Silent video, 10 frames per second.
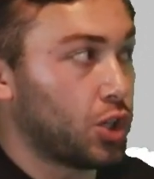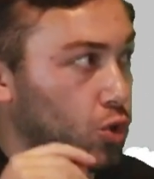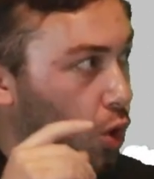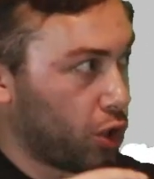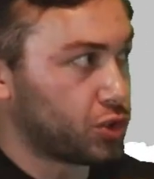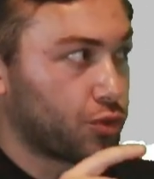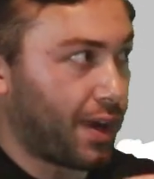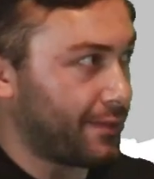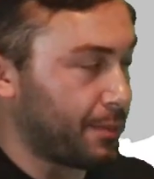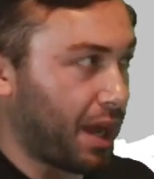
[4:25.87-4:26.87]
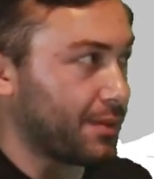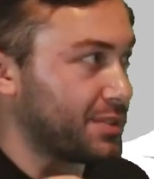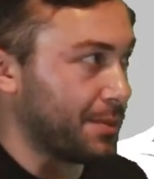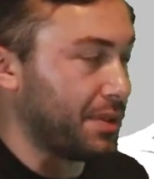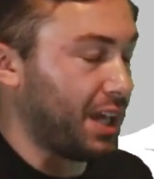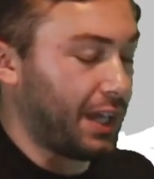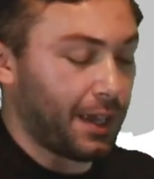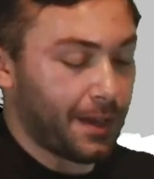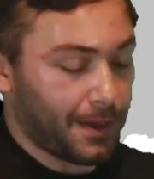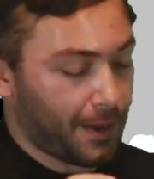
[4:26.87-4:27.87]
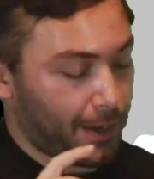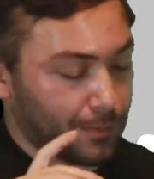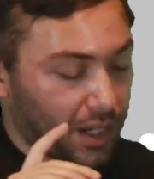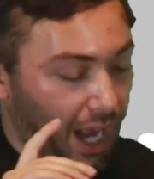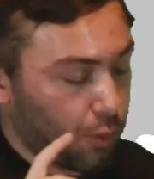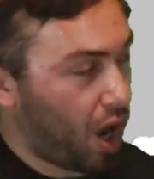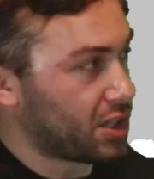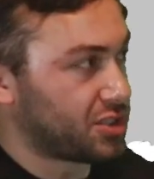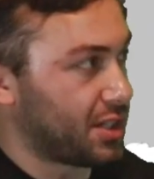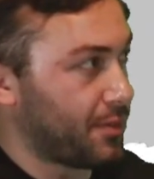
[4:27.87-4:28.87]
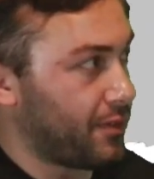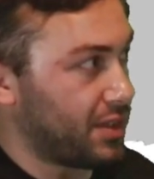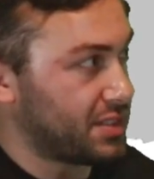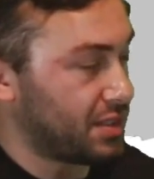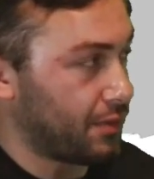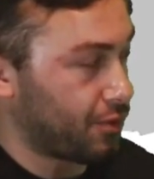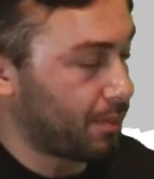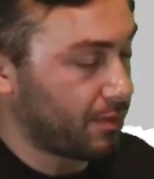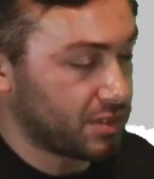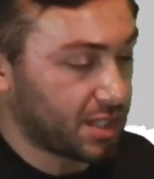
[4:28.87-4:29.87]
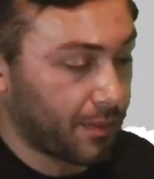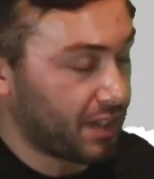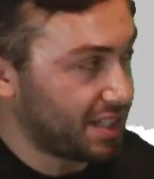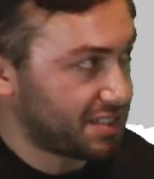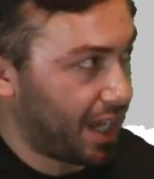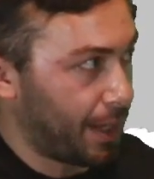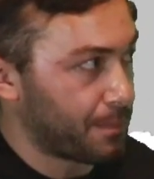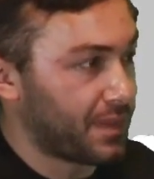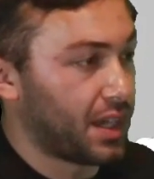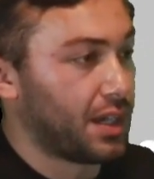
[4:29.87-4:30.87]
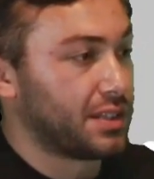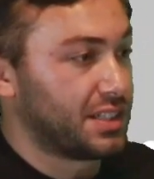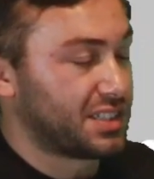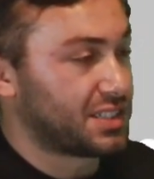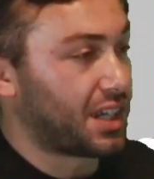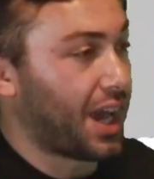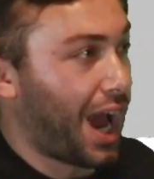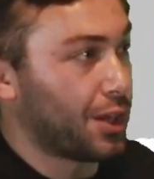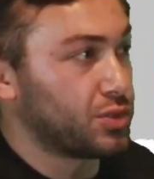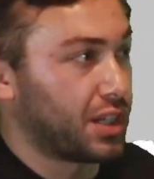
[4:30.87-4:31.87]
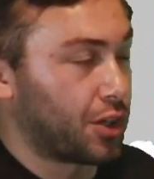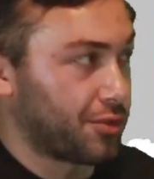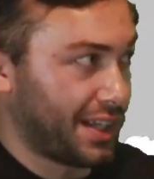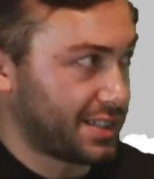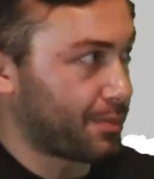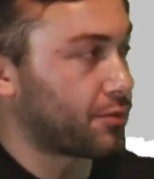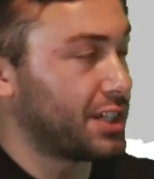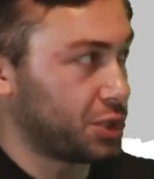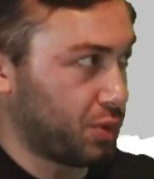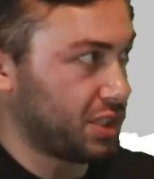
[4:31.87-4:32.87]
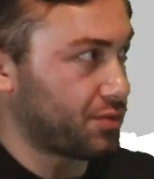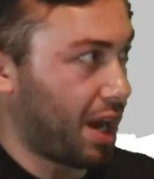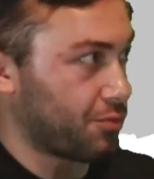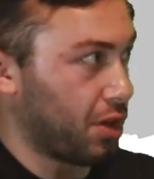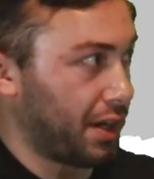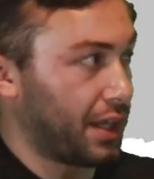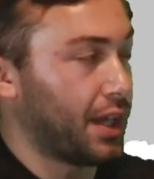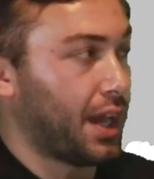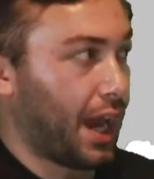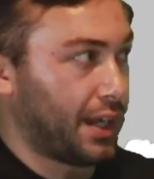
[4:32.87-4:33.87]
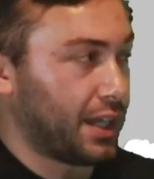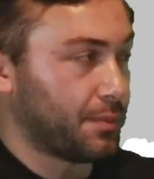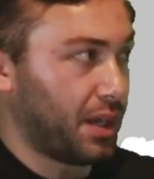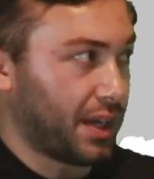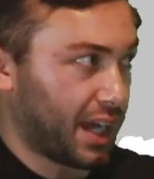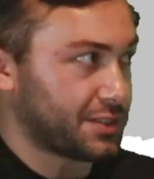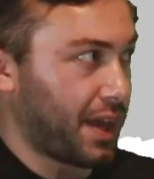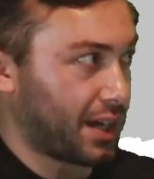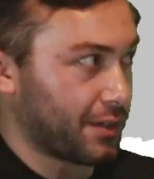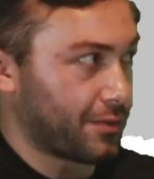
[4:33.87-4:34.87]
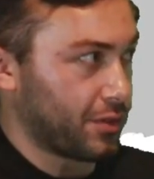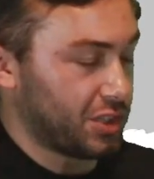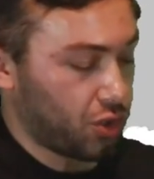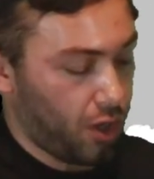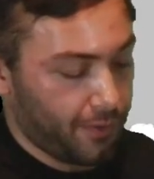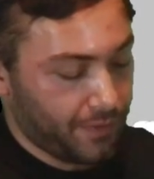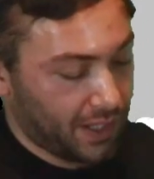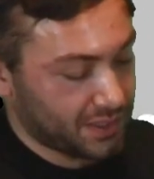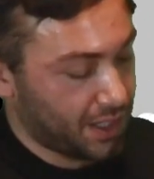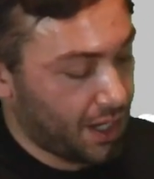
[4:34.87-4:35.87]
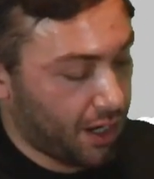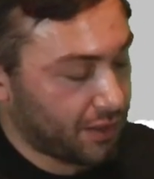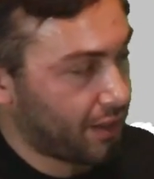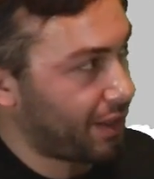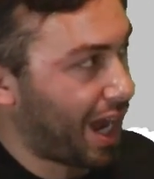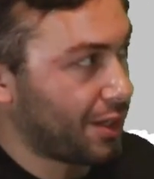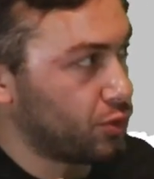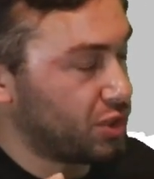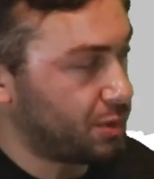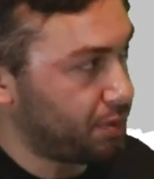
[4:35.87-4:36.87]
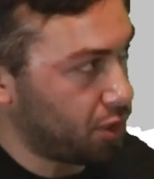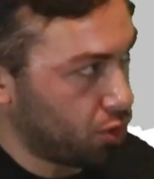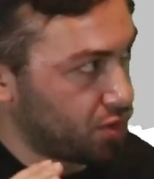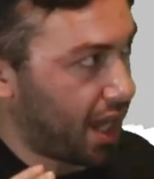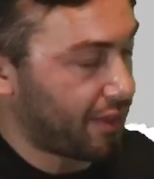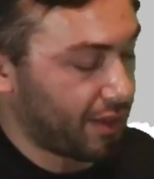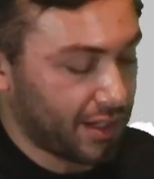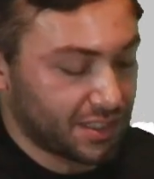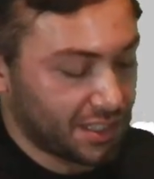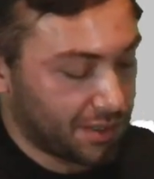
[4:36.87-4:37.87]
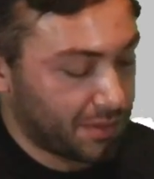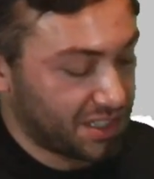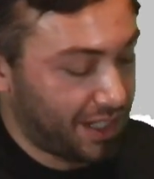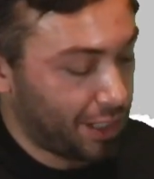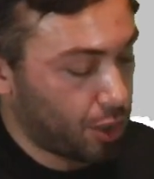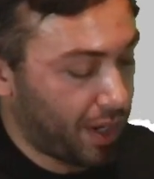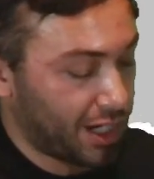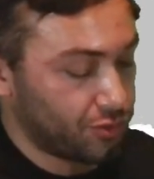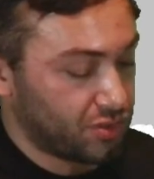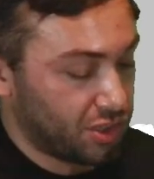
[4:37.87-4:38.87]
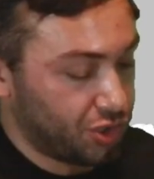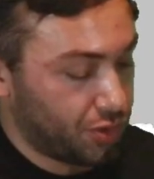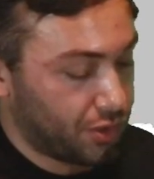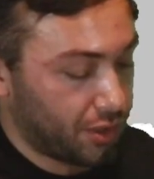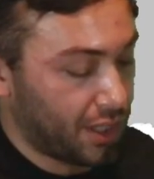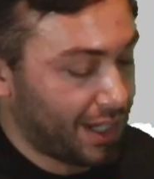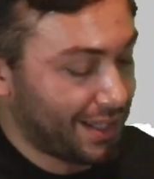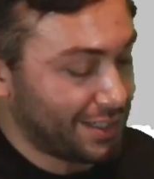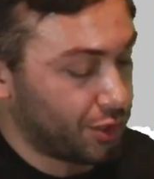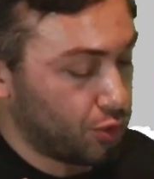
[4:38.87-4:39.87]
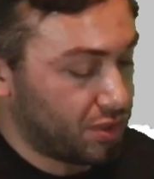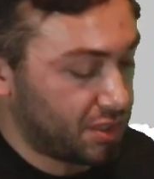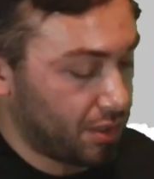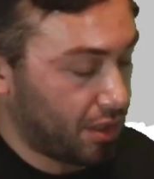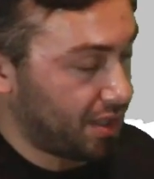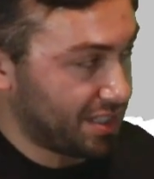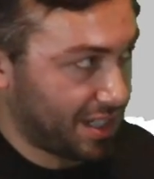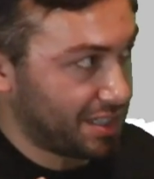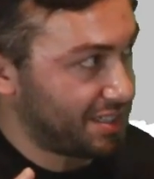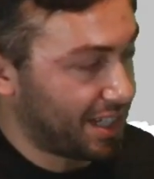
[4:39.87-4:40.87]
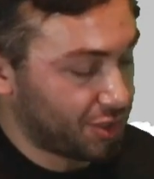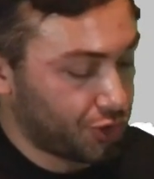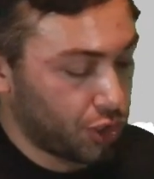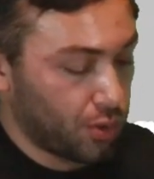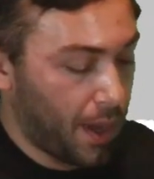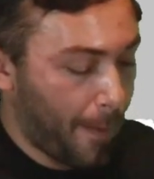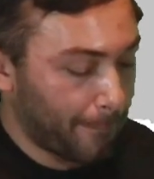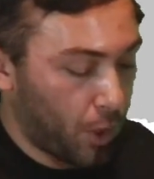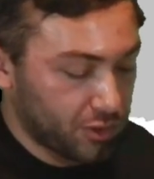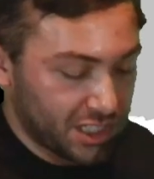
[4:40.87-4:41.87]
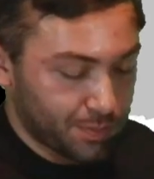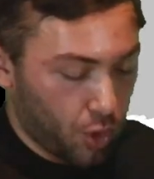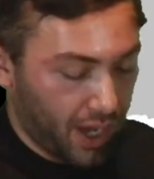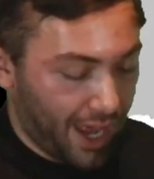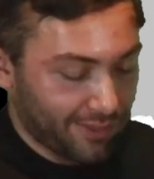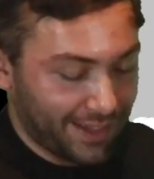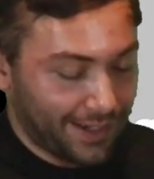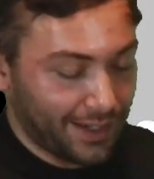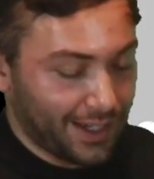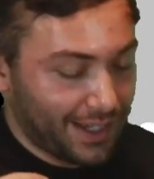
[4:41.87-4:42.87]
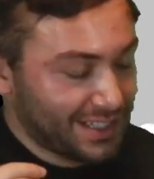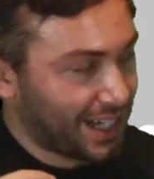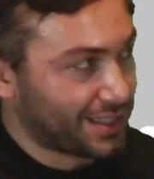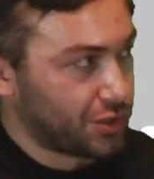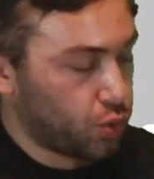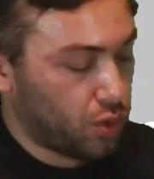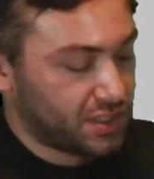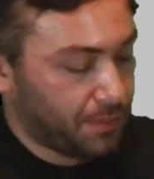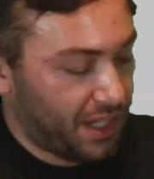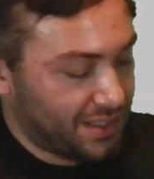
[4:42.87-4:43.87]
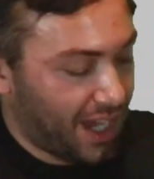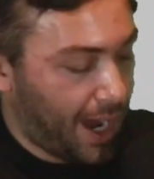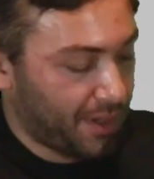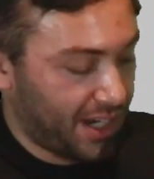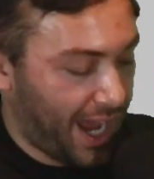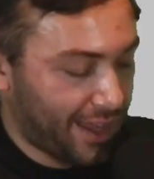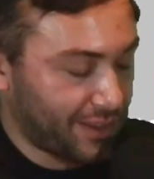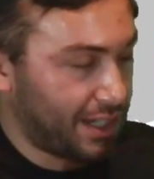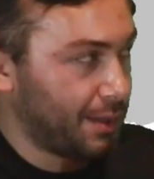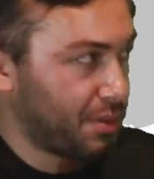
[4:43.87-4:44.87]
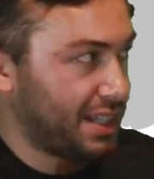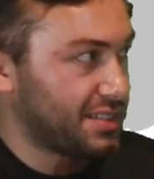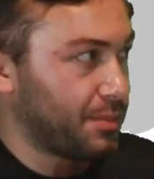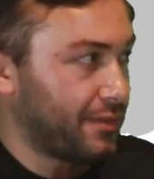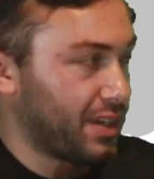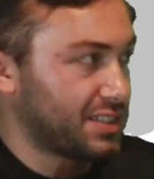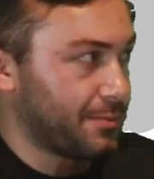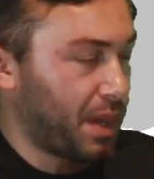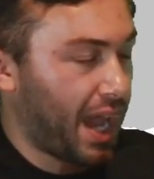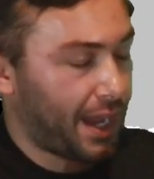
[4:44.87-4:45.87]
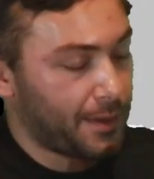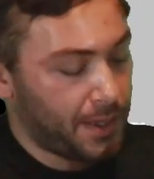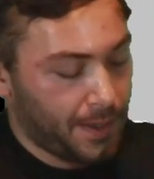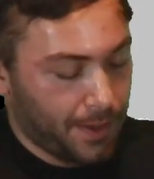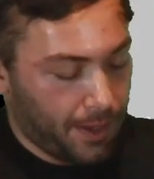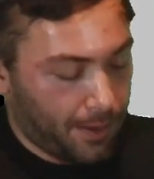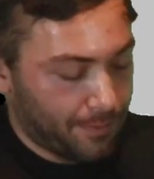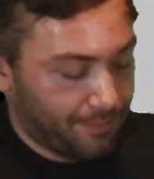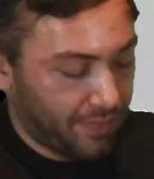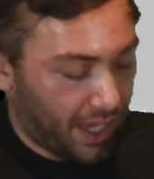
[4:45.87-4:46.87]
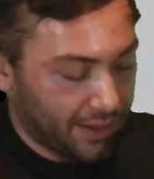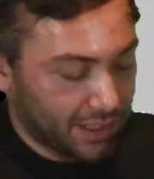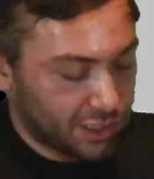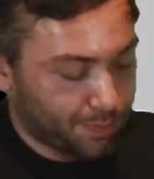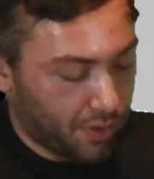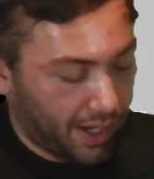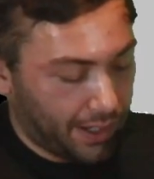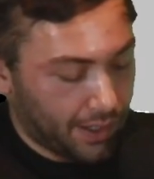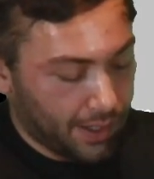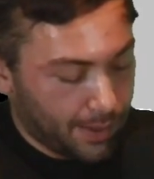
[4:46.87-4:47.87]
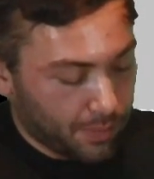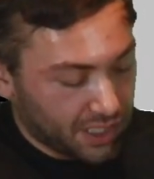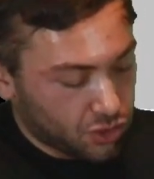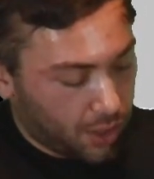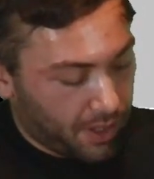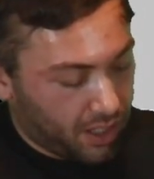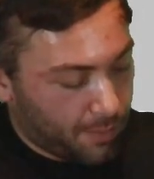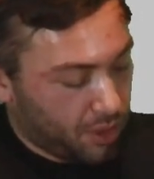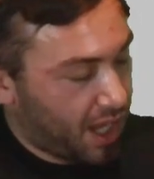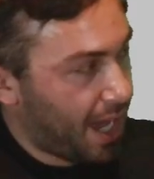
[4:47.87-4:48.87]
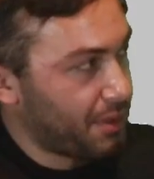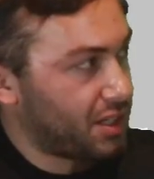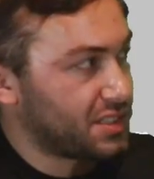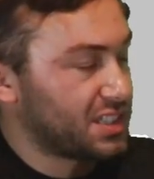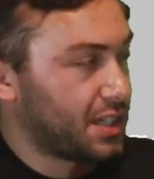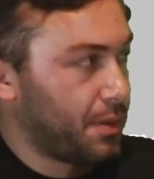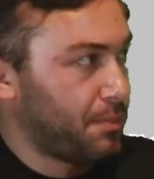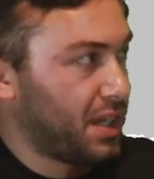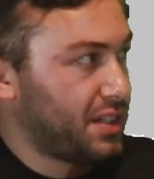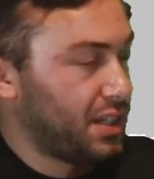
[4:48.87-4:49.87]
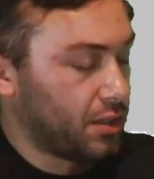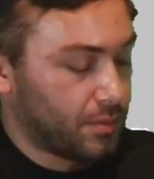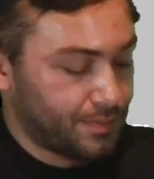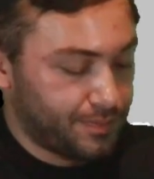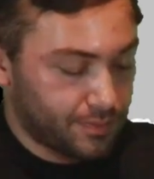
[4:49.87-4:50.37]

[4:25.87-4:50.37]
who also raved about him to me. But I watched some of his tape. This is a guy who's going to create separation with his route running, and he could be an X factor for this offense. Another guy who spews athleticism is Nico Andrews, the junior. This kid's 6'2", multi-sport athlete. He's got the tools to be a dominant athlete. He played some defensive back in the spring. But let's talk about a couple linemen, because this is going to be a big deal.